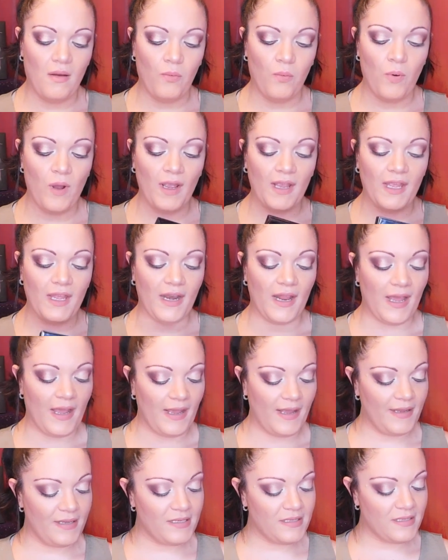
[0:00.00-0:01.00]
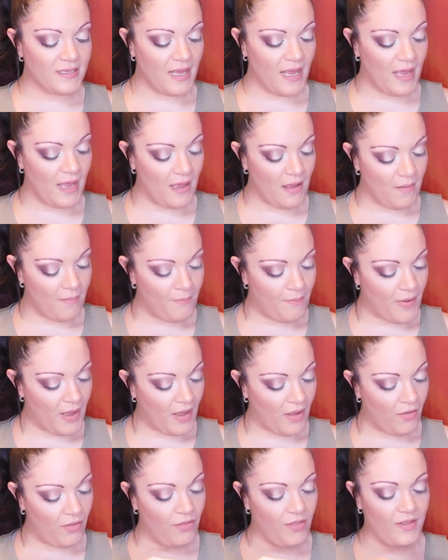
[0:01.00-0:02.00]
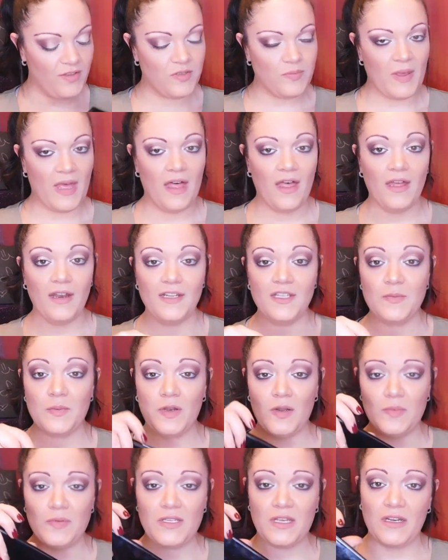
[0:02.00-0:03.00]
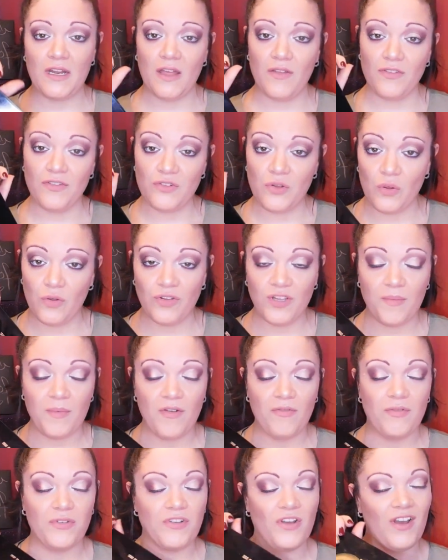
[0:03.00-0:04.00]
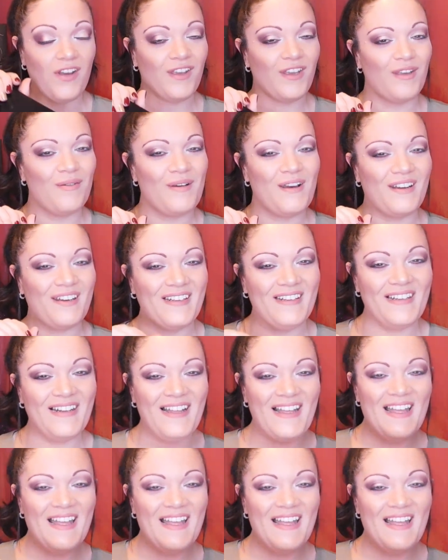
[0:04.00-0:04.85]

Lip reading: what can I say about this palette? It's been upside down this whole time I've been talking about it.